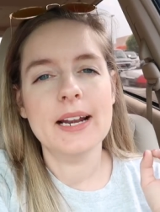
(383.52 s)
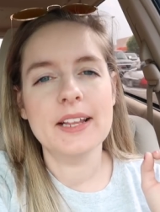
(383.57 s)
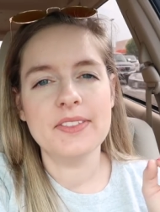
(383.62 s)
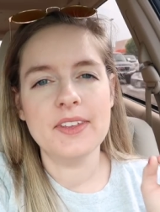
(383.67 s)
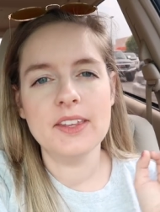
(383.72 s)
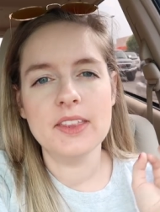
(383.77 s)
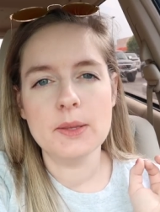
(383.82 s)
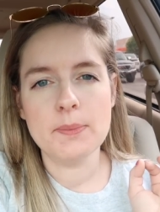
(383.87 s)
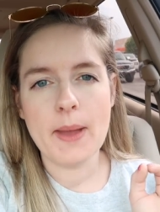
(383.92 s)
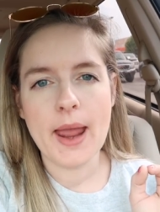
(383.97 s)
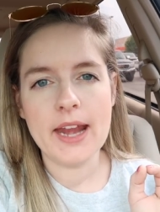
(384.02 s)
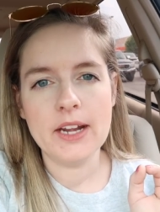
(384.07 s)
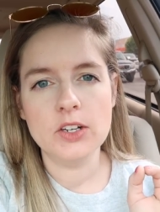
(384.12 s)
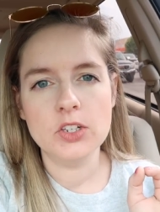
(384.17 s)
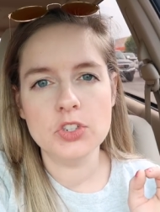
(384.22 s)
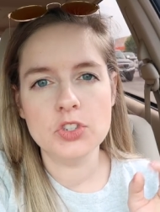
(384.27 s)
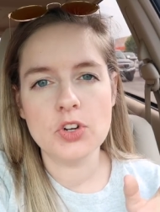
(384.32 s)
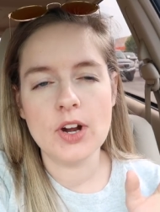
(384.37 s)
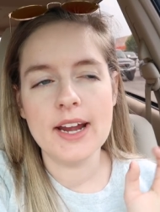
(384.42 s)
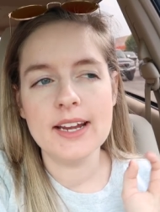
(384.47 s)
But I think the
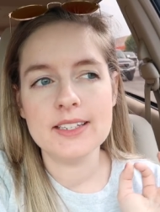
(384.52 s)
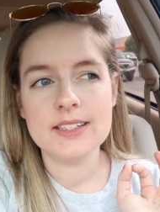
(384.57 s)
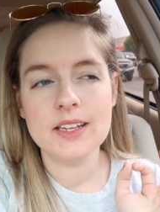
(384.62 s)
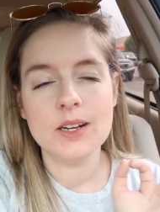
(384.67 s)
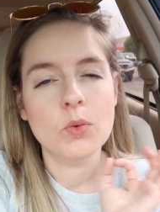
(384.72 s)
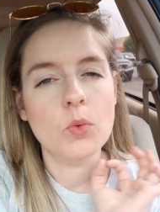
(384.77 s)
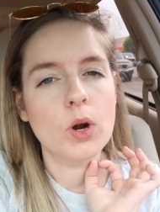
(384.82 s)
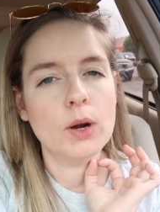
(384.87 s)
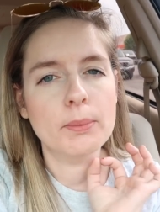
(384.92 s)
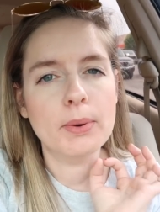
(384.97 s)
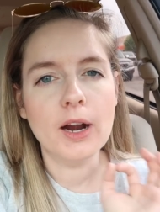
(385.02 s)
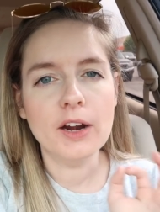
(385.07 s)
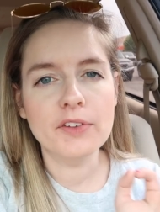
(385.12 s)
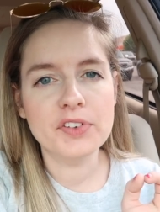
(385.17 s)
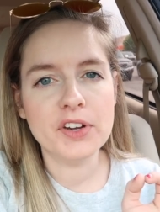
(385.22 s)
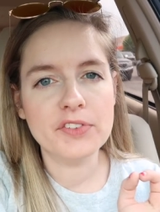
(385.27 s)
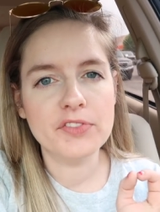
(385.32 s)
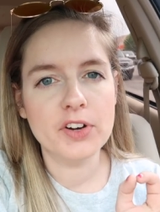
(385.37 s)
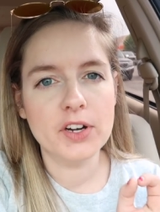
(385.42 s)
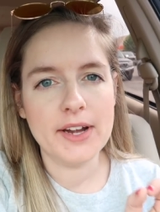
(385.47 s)
painter's tray is gonna work
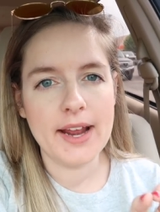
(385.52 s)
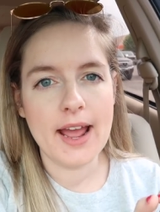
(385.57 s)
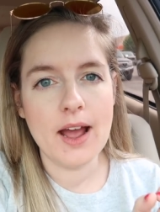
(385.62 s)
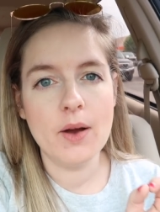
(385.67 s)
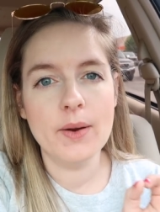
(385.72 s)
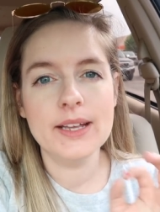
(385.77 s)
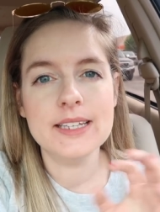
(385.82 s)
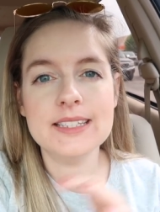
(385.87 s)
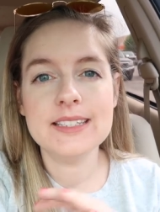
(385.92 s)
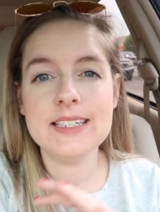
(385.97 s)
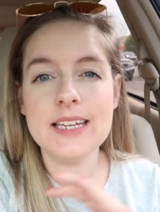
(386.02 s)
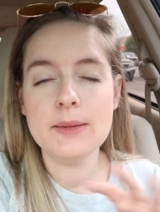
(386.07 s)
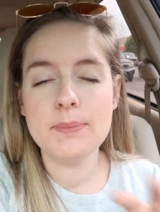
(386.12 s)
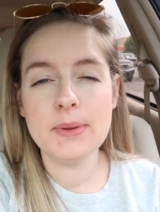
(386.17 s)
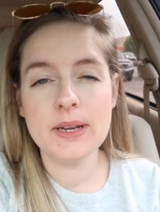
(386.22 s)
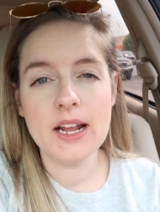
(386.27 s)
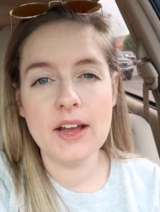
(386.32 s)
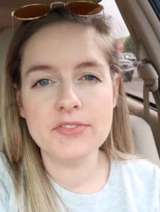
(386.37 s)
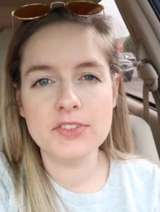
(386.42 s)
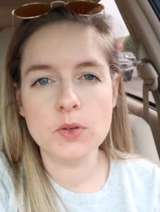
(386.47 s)
perfect for now. It's
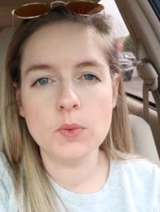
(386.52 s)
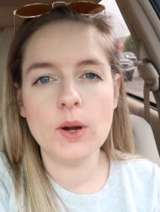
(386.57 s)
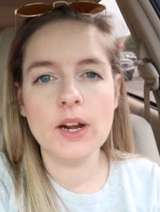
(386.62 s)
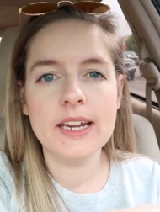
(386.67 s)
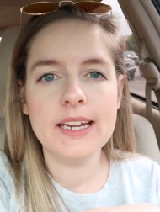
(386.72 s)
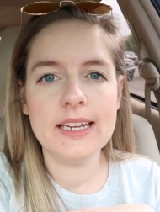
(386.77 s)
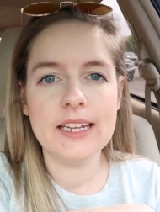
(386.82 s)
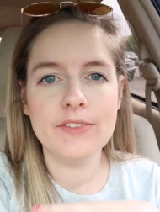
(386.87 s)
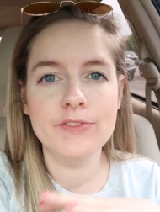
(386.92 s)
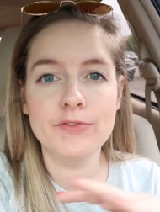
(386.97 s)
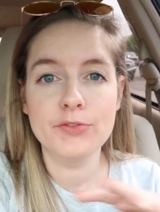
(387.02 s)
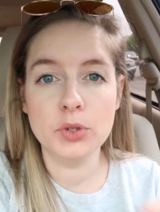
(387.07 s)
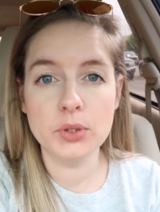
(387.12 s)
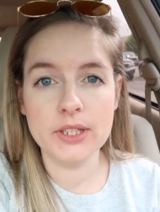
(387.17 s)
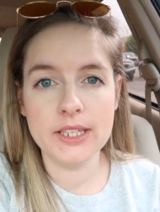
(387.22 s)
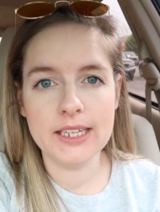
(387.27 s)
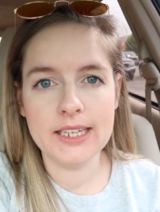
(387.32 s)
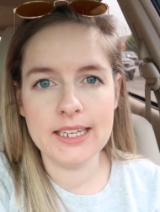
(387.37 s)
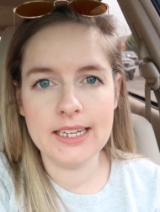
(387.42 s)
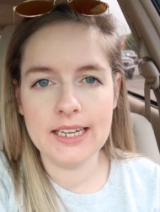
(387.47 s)
deep enough to where he can
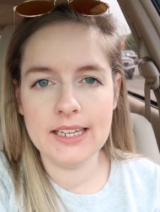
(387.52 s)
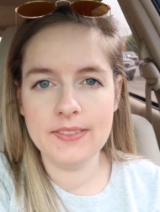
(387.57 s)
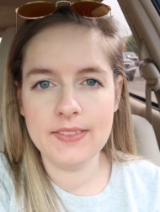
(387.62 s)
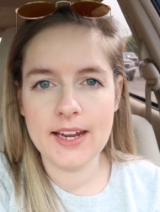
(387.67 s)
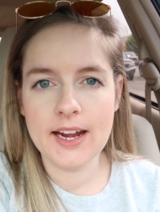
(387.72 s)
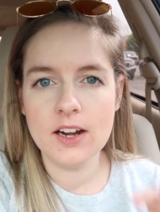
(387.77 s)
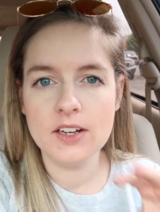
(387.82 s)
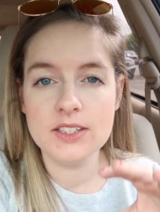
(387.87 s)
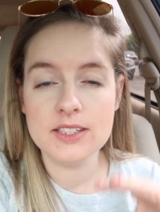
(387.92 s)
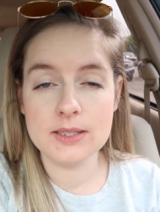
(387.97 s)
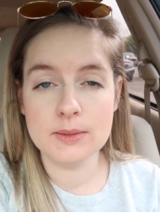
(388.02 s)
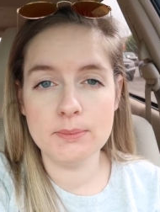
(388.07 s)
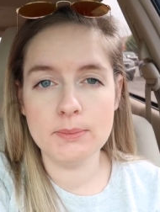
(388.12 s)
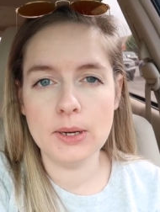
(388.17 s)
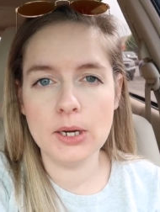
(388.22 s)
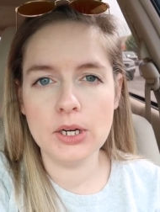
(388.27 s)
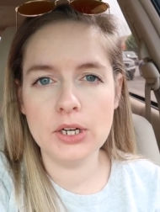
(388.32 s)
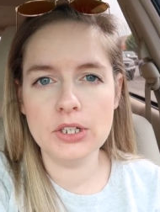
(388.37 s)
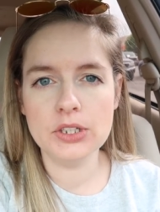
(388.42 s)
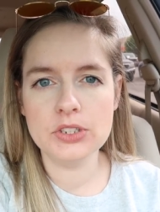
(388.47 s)
fully get in there and
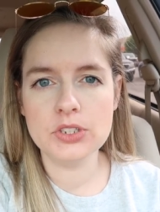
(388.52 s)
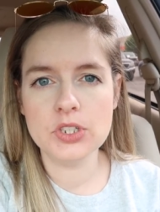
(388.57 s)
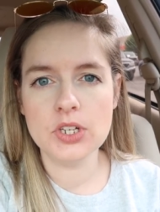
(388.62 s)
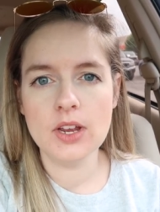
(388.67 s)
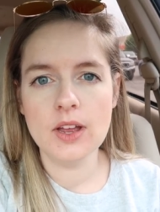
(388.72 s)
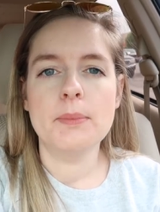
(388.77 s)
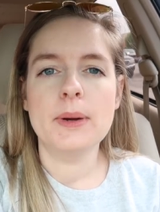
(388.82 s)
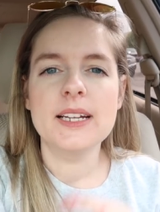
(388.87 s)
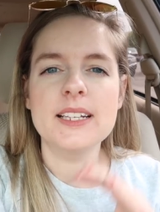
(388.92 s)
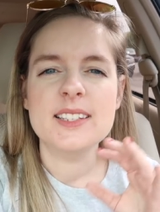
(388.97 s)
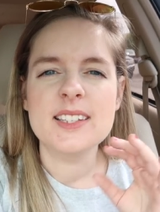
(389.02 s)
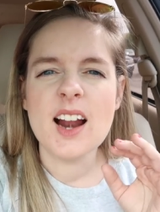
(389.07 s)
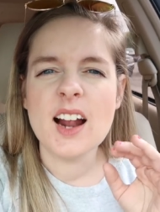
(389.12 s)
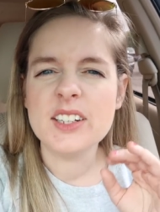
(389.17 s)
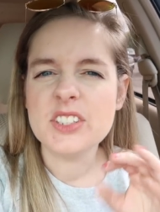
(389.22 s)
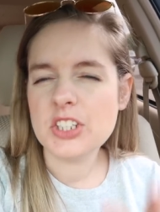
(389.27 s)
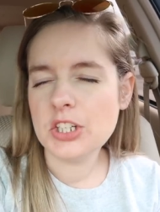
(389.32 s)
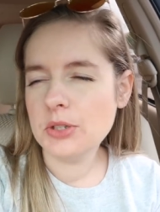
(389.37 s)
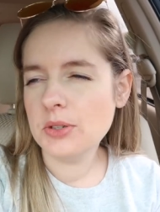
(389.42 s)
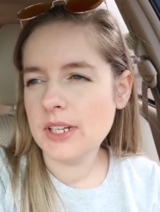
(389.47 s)
submerge, but it's
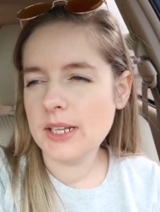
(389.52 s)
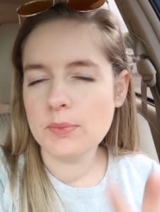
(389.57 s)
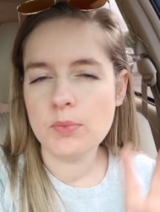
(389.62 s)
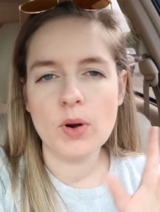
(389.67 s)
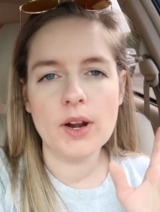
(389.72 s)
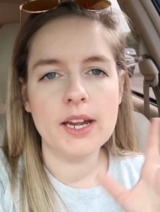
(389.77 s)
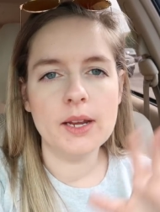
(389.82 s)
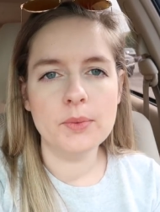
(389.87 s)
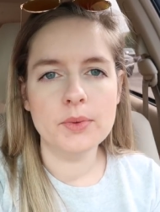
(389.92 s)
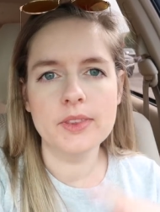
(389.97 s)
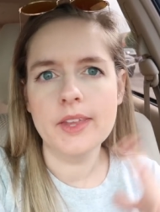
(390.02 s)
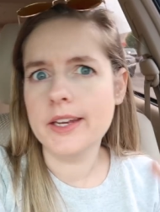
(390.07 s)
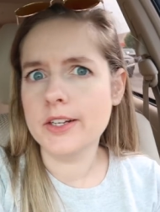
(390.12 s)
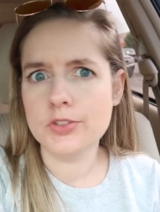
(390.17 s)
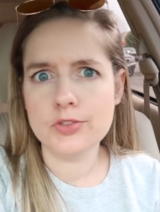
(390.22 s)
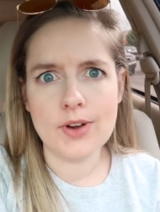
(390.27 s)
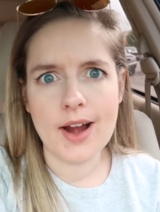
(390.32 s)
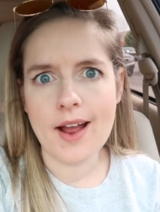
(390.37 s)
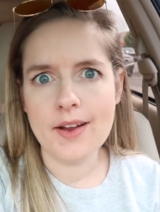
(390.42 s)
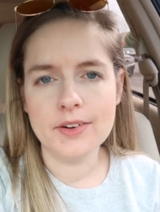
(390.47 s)
not too deep where he would like
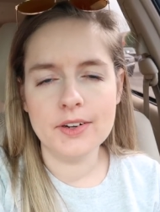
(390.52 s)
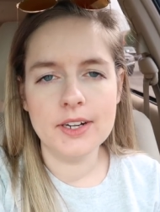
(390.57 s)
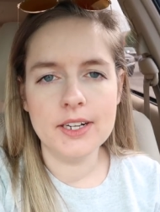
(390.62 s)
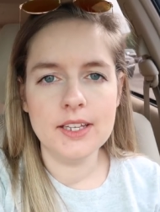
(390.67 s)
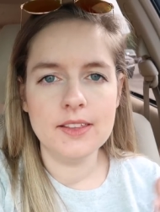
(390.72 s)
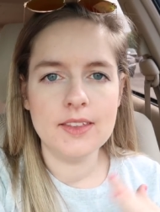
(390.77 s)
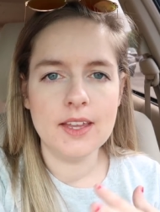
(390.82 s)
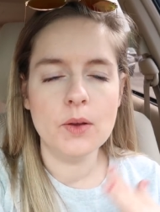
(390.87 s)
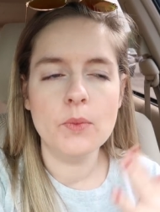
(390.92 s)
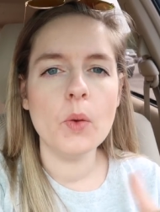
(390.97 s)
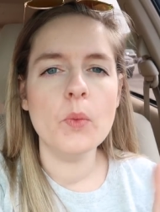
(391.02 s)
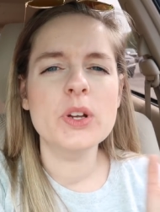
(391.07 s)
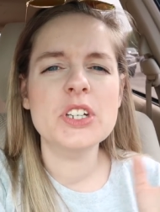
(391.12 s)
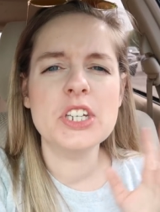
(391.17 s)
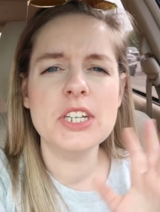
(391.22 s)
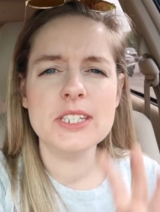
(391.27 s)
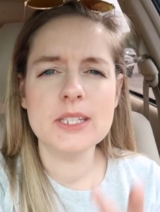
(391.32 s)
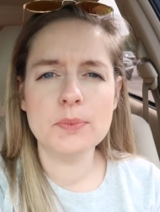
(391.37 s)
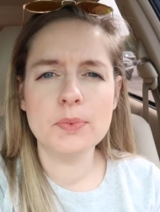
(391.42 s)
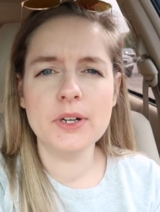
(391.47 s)
drown or anything,
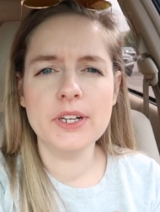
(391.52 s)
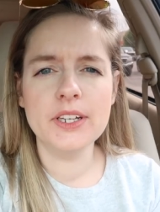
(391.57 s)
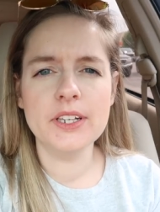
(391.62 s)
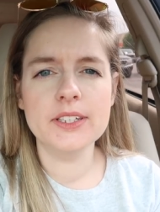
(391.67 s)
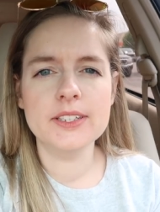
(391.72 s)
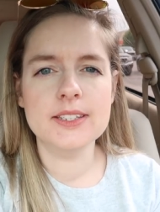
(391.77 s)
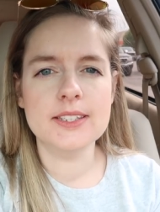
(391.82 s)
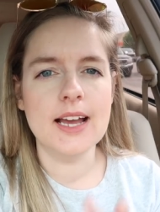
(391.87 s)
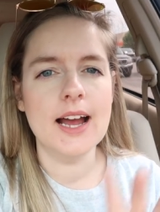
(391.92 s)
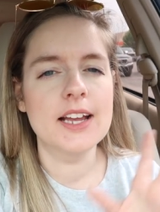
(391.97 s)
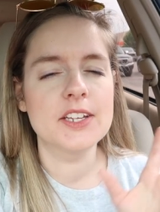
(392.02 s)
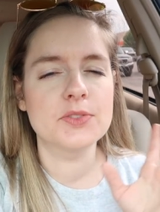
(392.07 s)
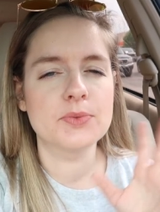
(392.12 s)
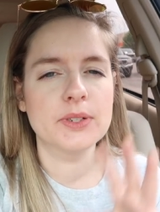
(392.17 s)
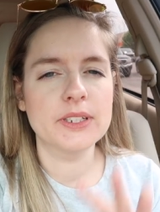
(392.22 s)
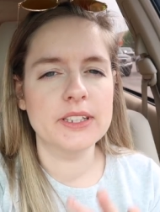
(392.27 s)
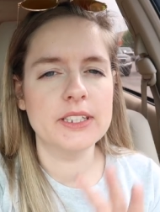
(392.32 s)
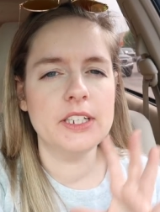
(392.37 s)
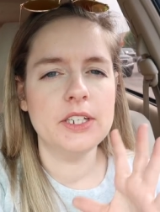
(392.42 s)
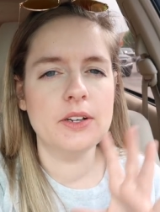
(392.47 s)
which he's a pretty good size.
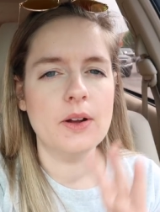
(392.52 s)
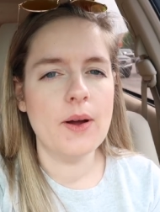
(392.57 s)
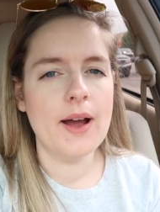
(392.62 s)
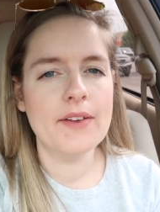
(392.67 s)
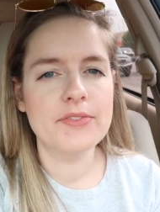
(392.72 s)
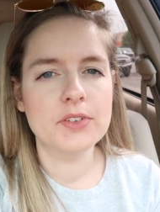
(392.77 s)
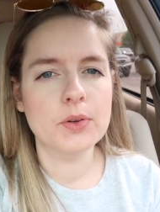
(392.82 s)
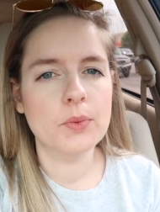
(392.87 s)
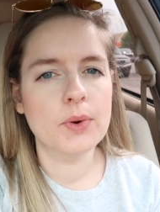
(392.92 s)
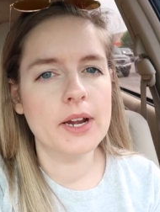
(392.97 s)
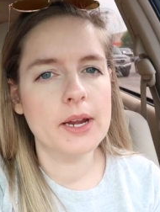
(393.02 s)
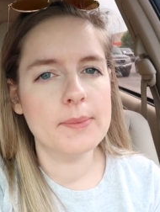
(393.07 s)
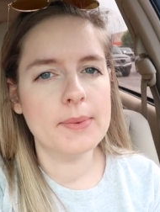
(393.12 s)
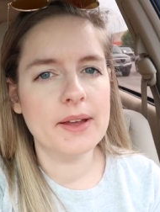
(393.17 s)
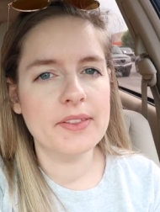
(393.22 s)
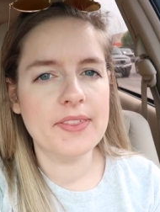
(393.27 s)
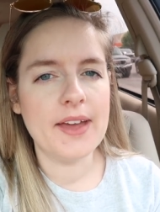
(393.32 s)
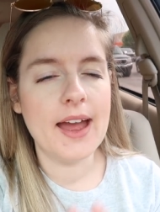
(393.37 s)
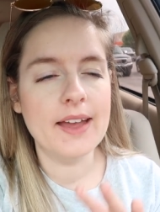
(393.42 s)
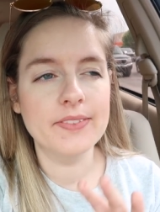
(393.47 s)
Really, you don't have to worry
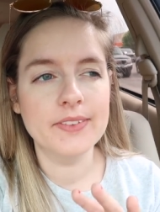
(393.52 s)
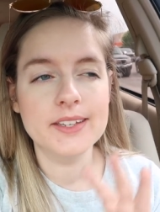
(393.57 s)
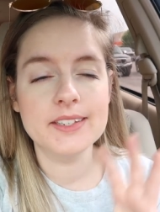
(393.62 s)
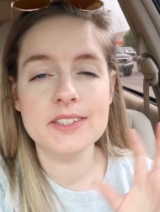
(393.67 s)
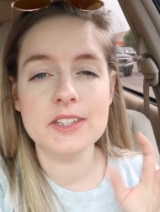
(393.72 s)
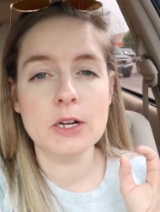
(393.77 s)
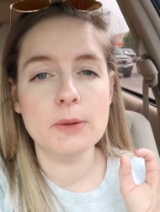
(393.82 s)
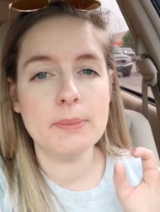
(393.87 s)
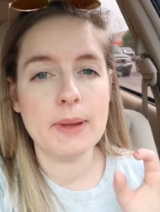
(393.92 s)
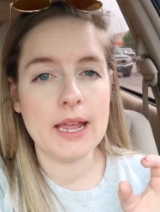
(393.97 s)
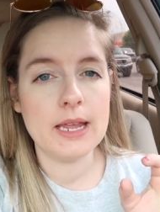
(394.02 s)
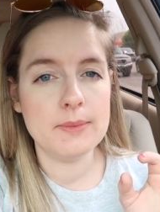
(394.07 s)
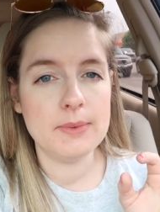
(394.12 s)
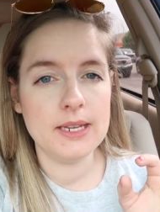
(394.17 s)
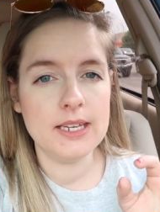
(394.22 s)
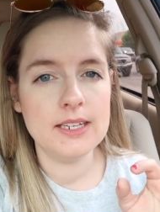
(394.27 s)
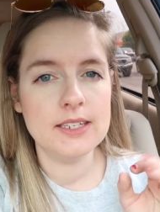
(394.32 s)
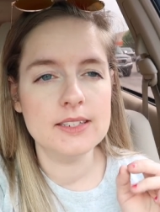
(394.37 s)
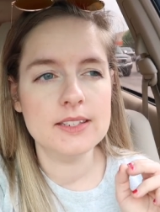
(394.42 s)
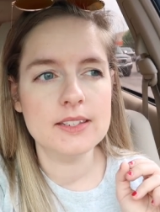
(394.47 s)
about that unless they're
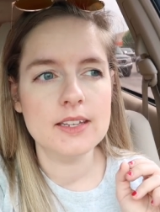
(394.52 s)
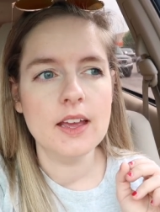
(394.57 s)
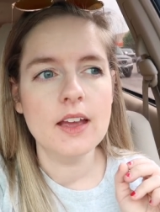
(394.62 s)
babies.